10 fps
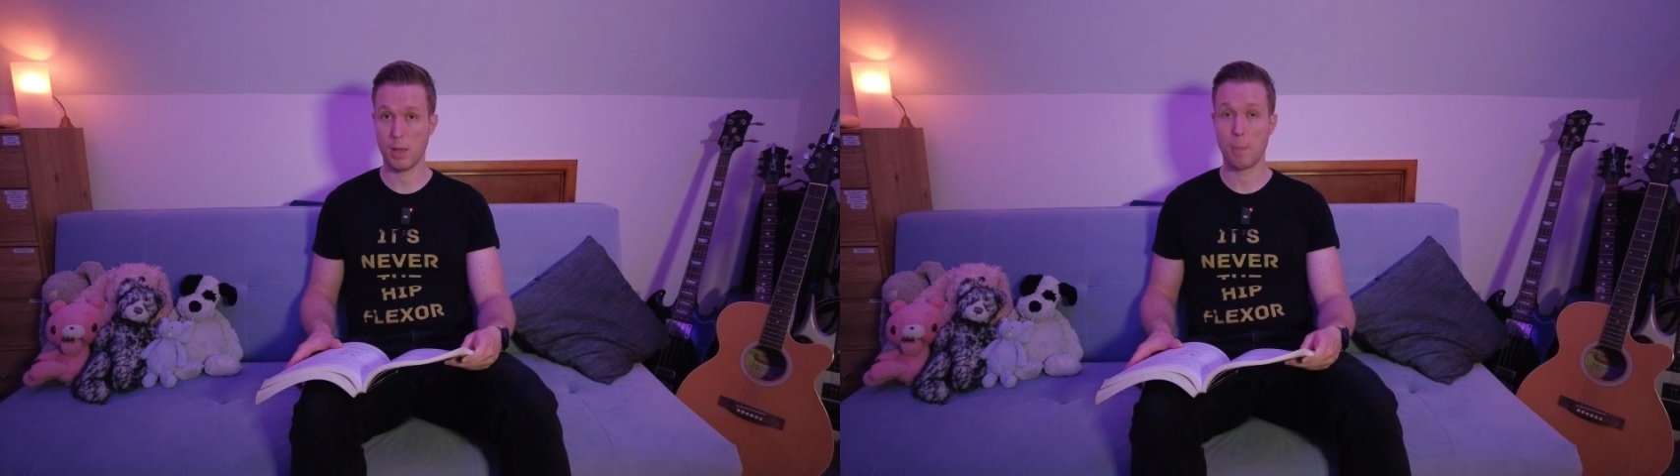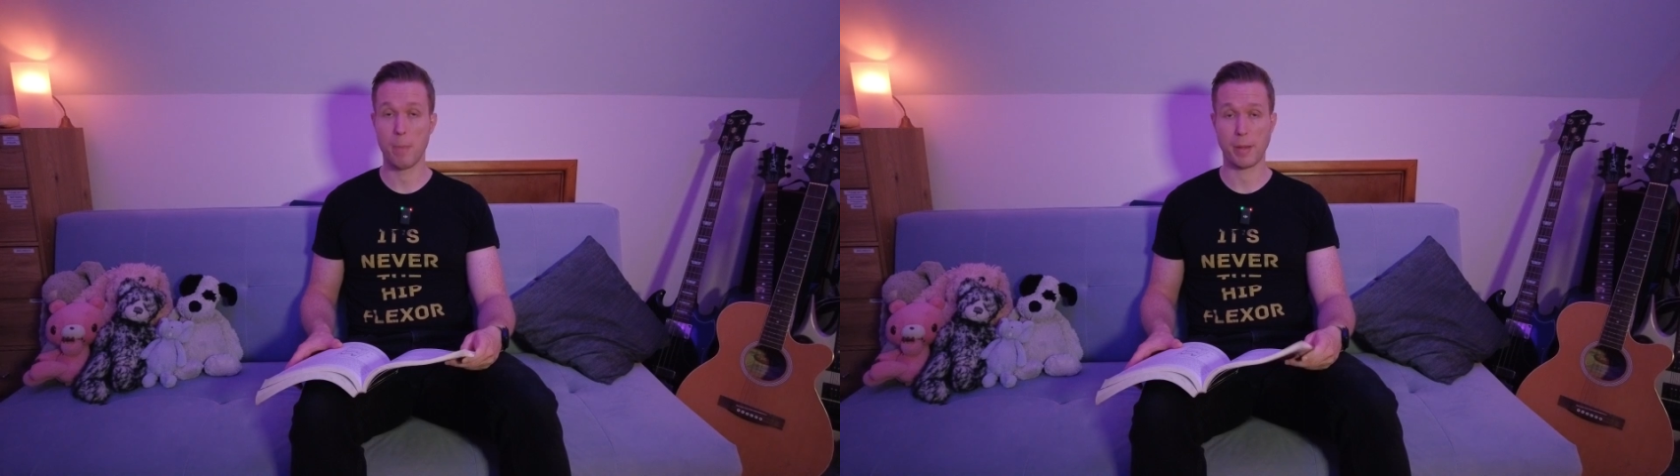
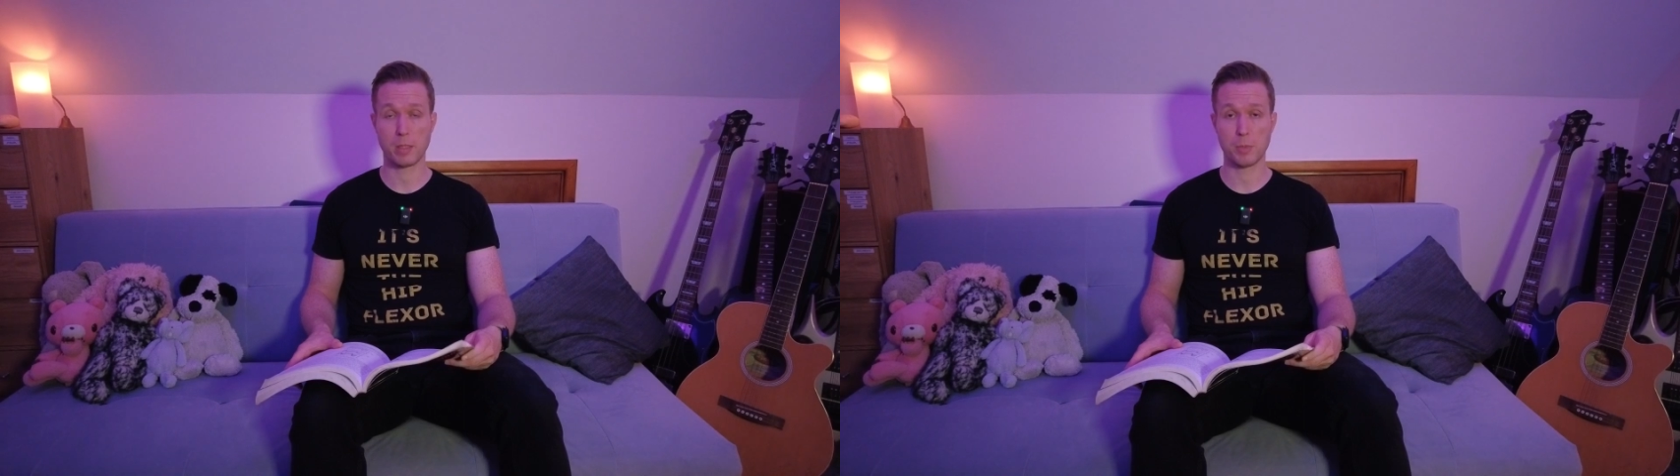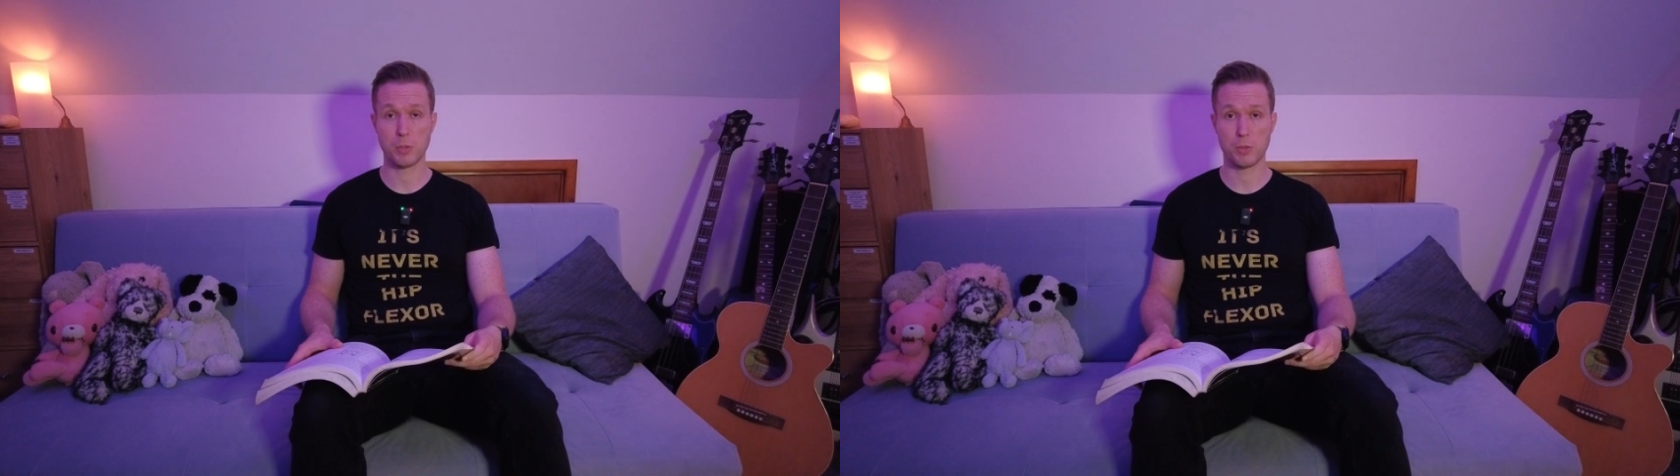
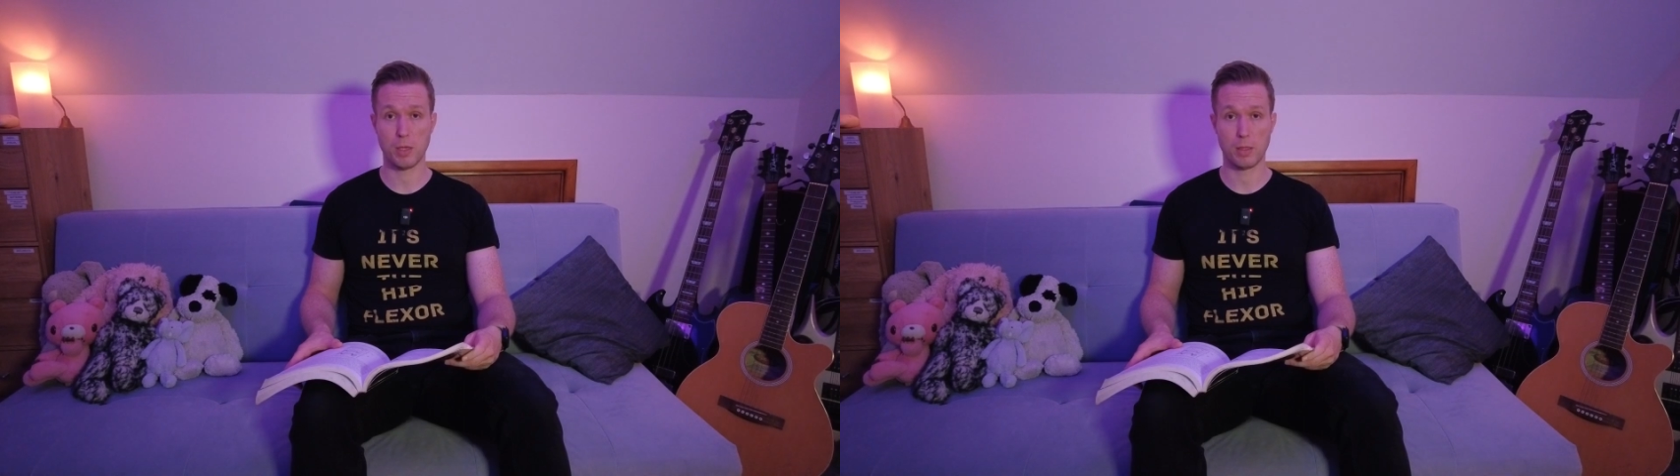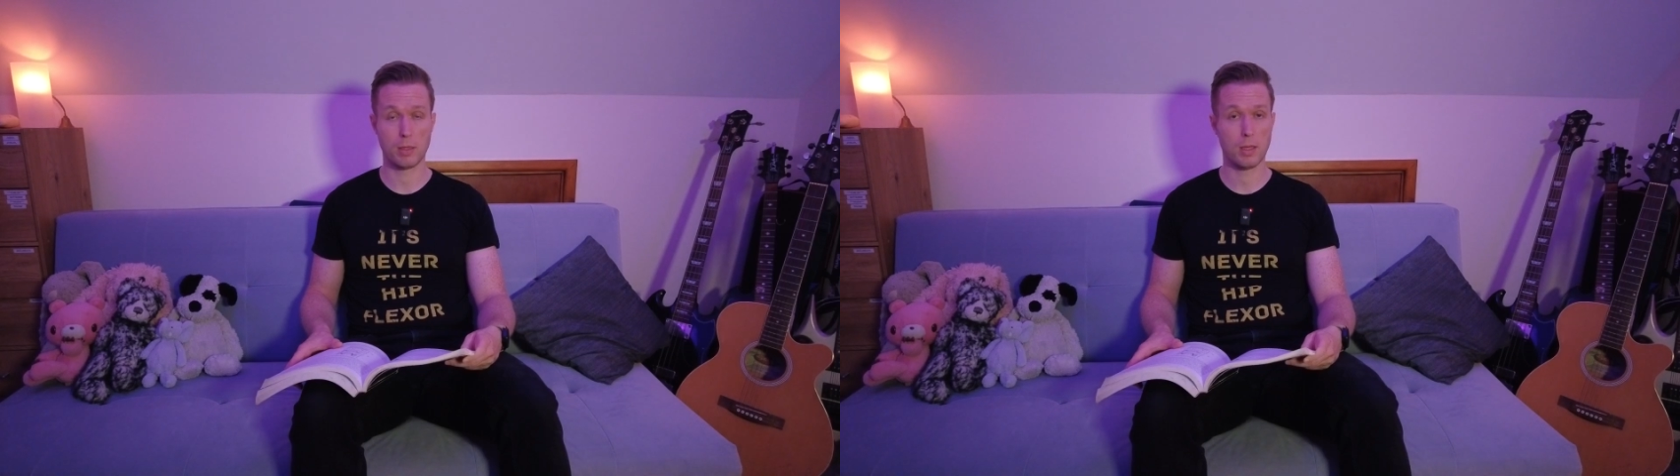maximal
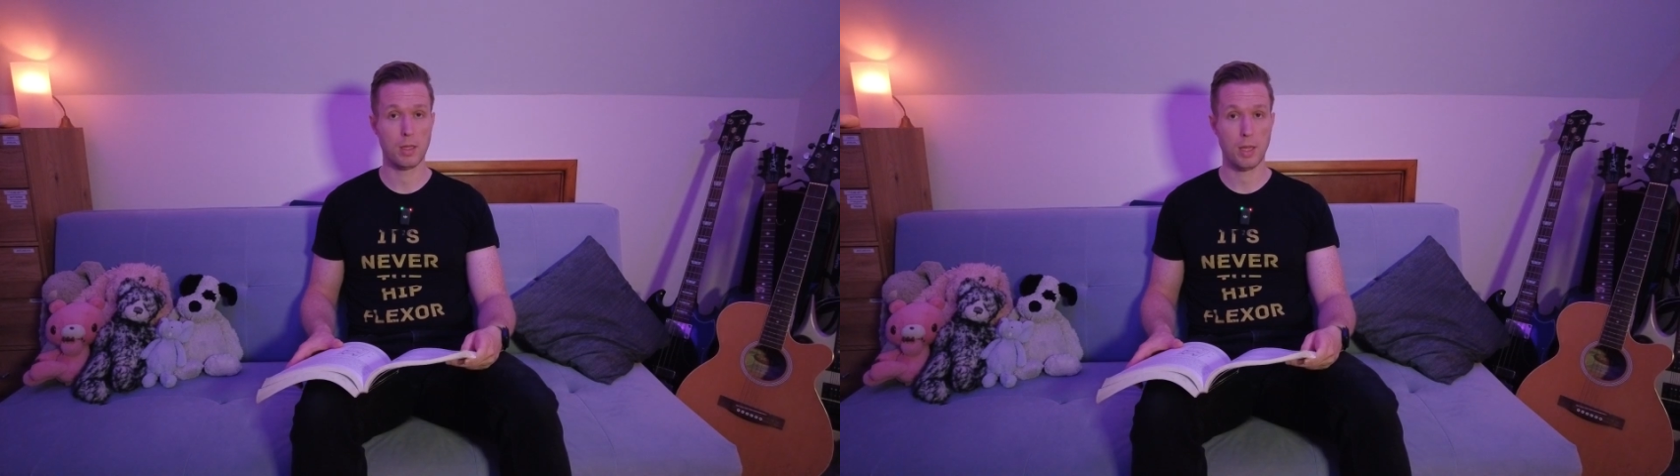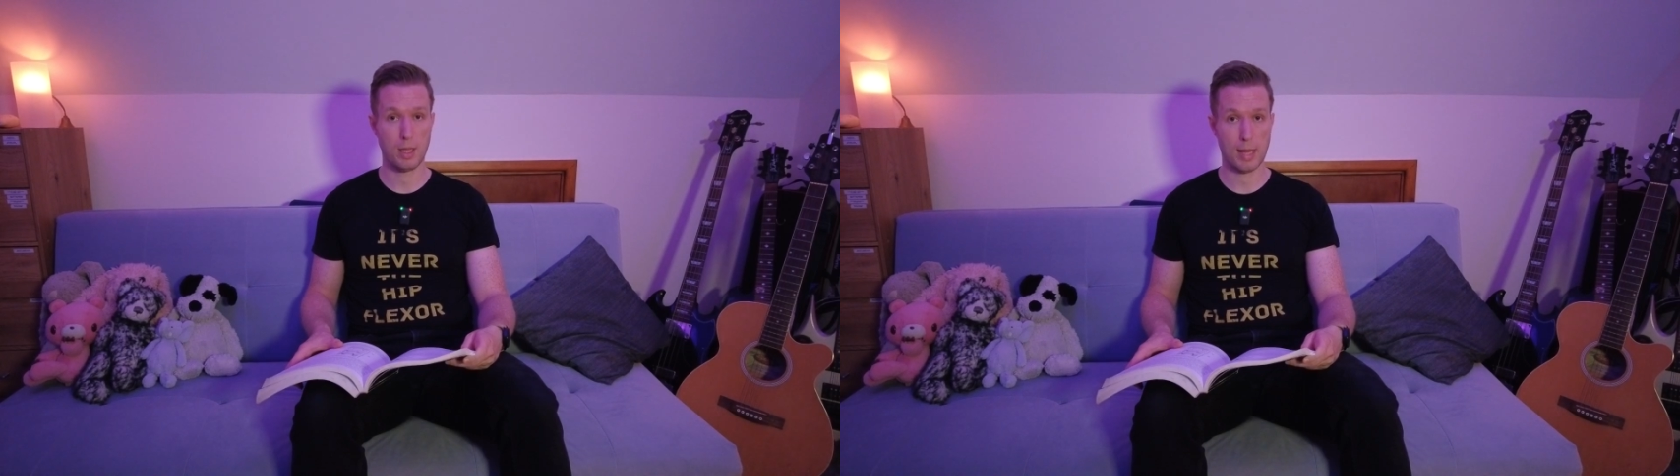strength
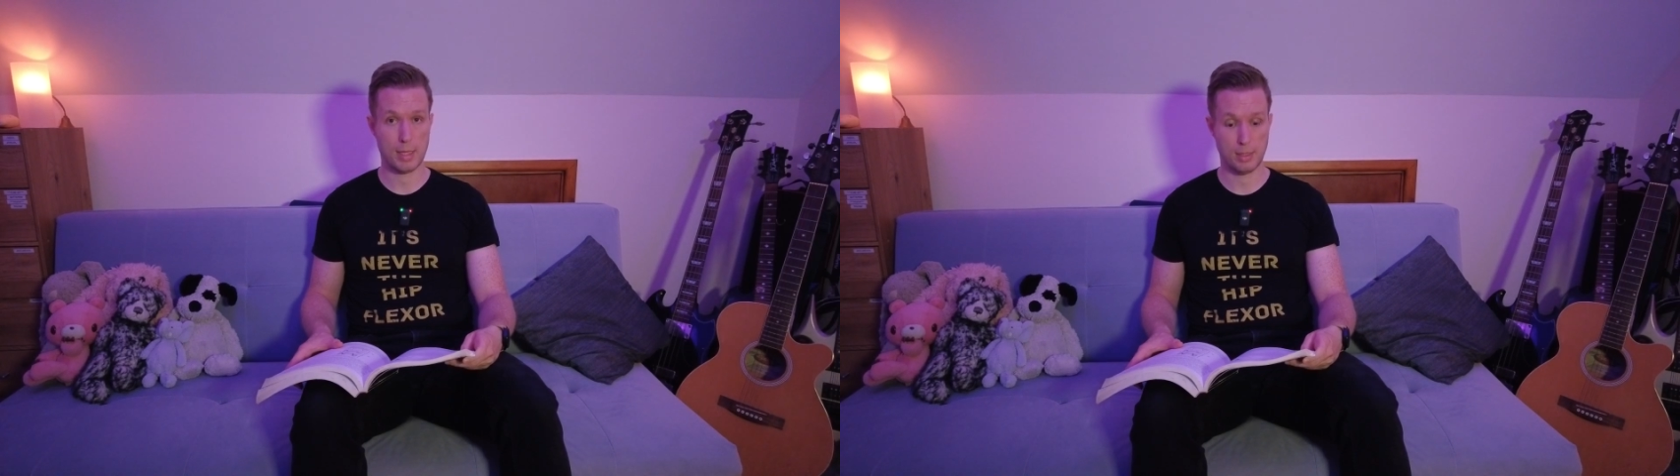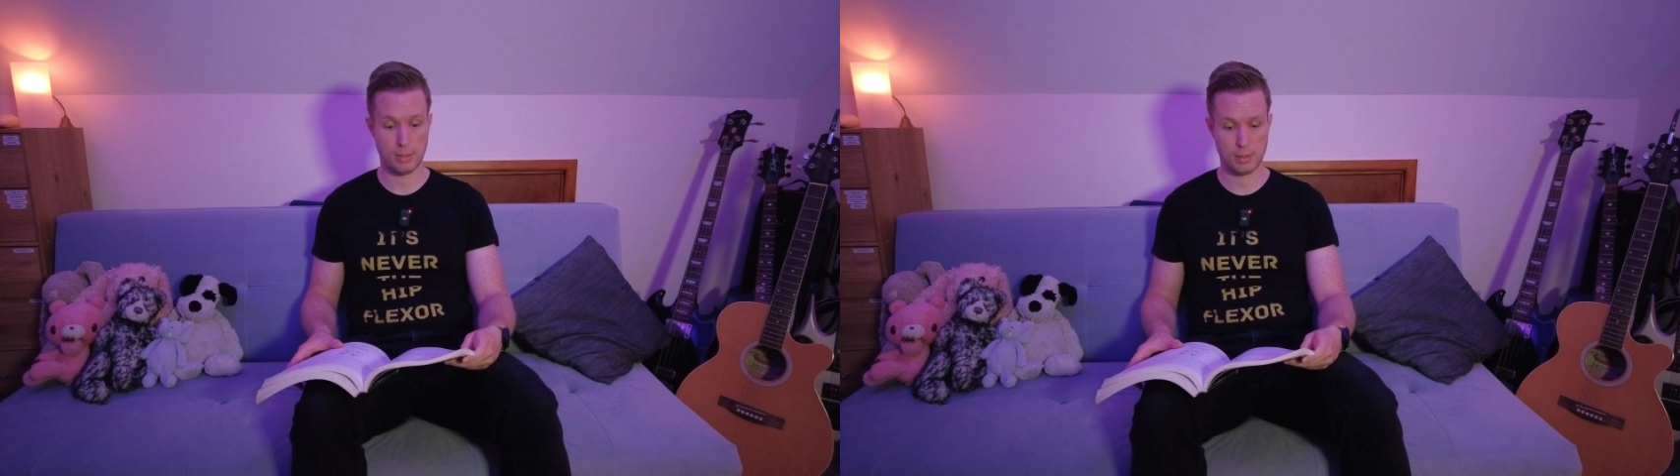in that
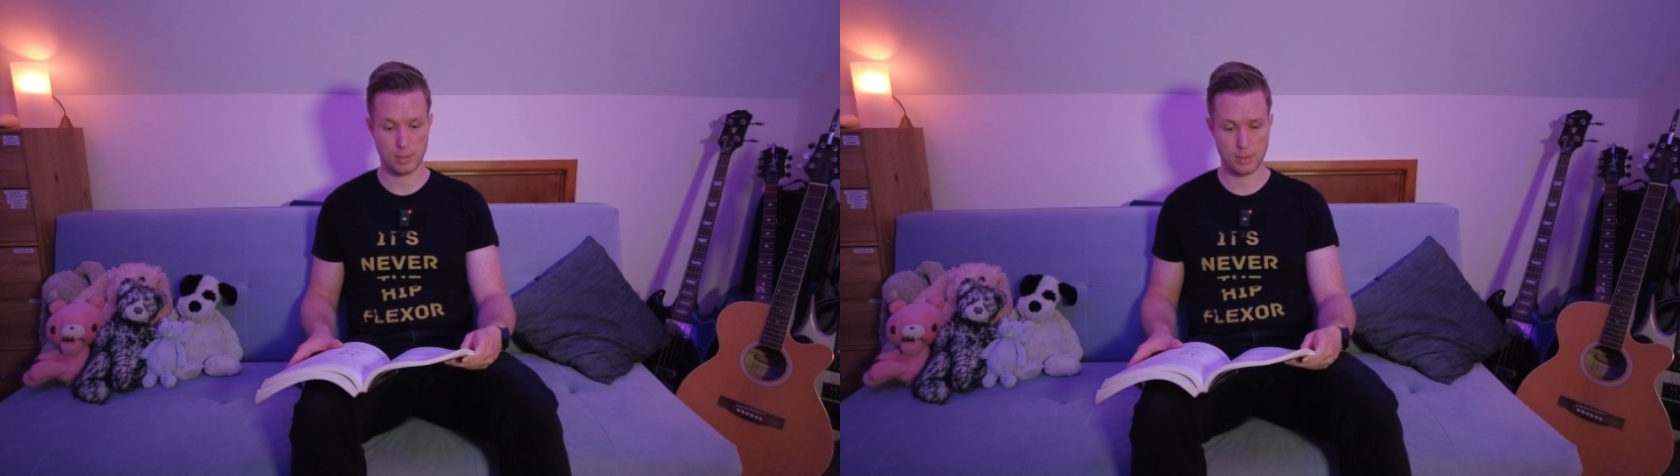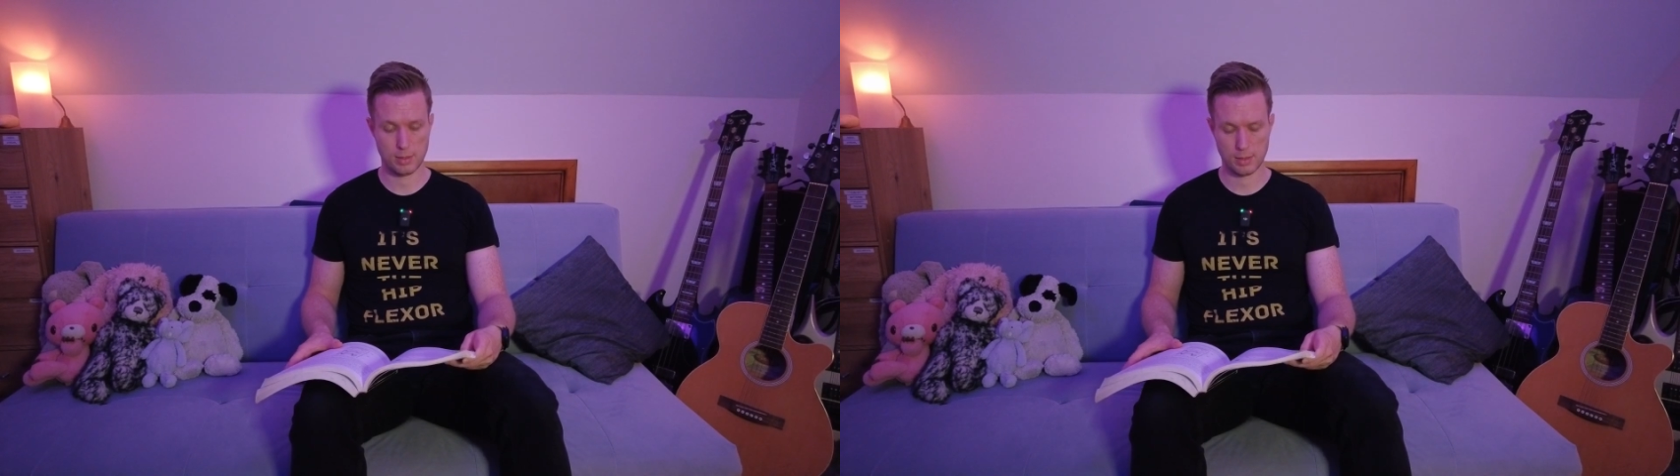
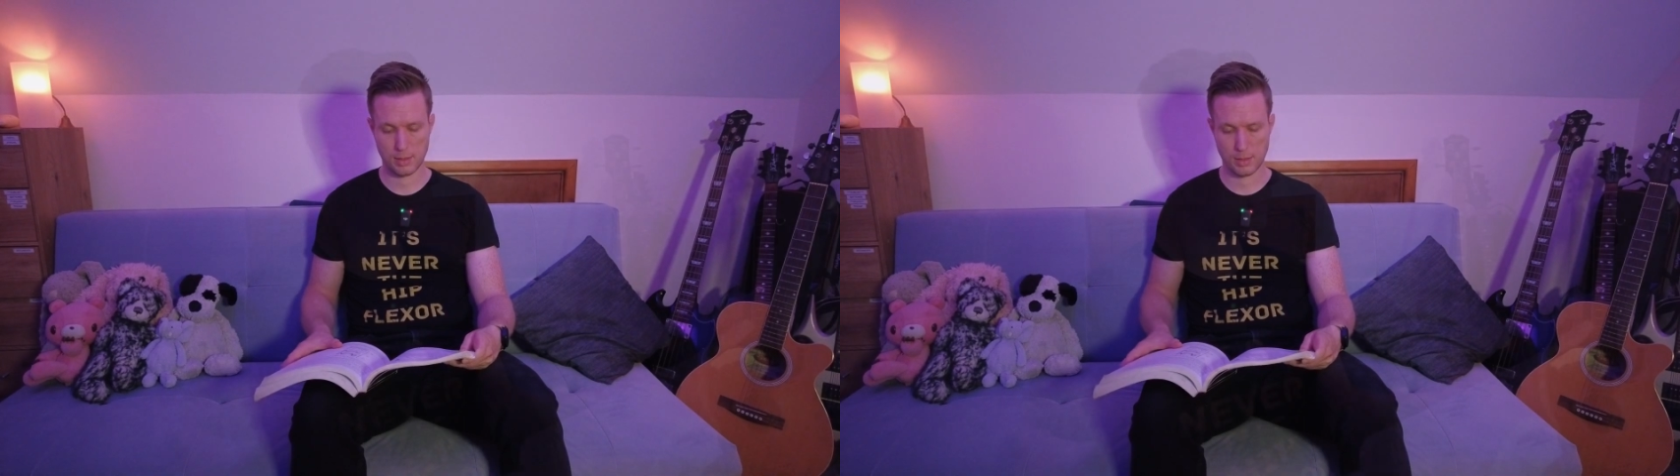instance.